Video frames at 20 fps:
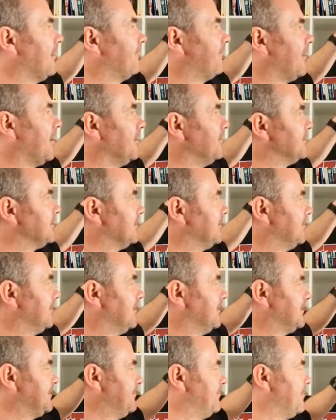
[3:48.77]
framed.
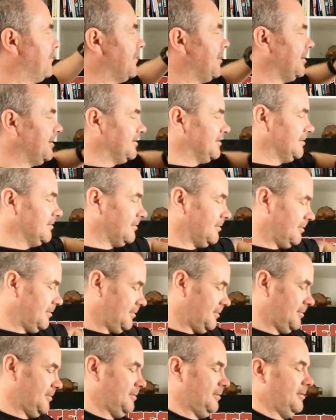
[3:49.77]
That's
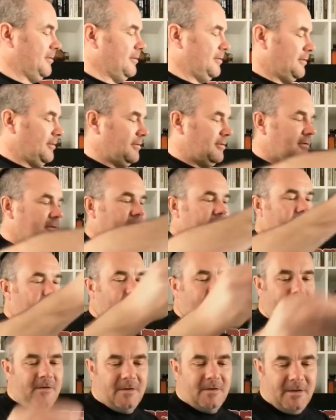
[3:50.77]
amazing.
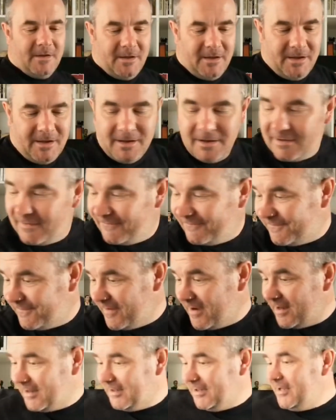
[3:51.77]
And then
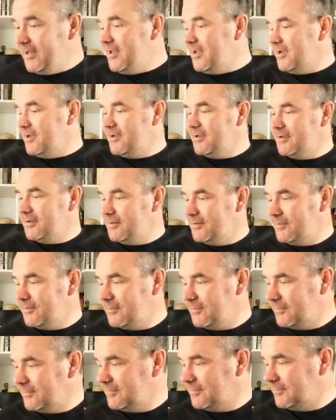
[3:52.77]
finally,
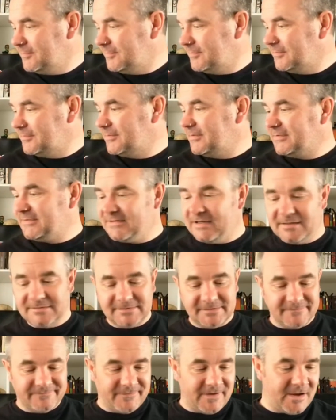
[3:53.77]
get down to the
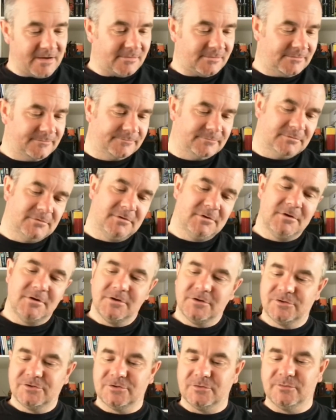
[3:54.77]
vinyl.
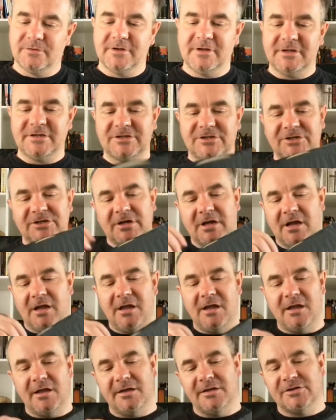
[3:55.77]
So this
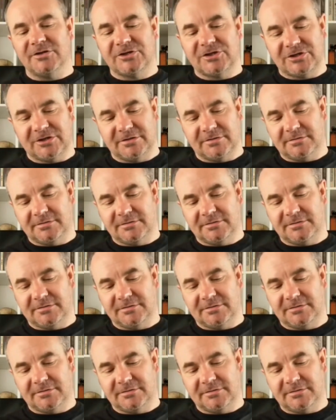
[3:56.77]
is